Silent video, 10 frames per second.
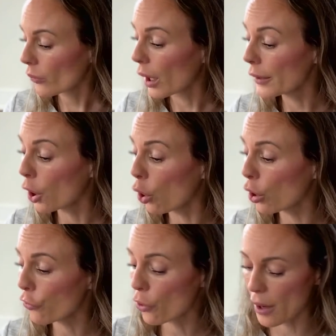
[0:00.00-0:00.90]
I
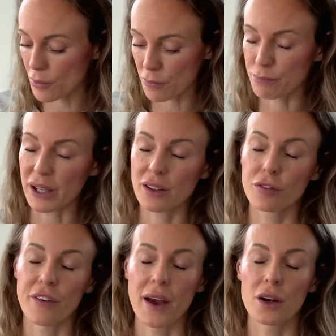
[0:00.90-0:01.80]
also am a big
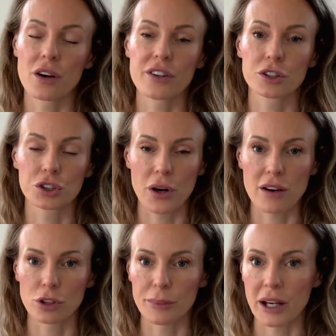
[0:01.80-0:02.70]
fan of their
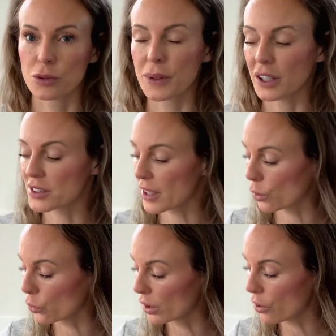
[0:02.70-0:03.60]
travel mat, because I
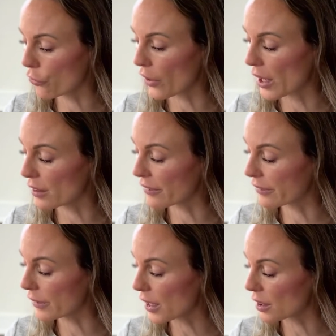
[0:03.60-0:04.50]
will say the
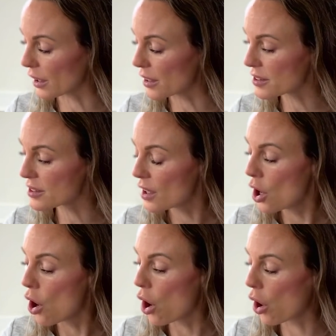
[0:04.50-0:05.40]
thickness
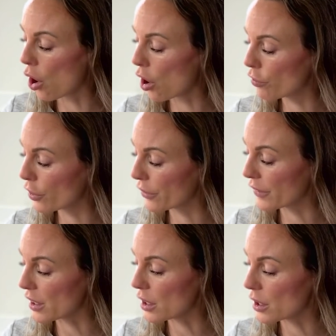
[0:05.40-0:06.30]
of
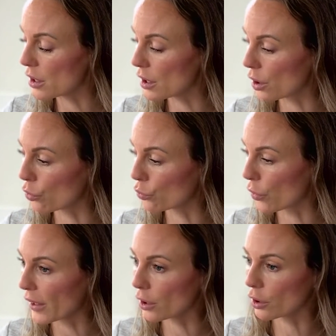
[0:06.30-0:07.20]
the
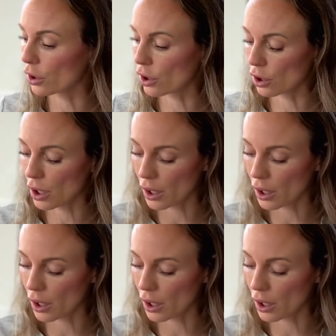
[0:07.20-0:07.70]
regular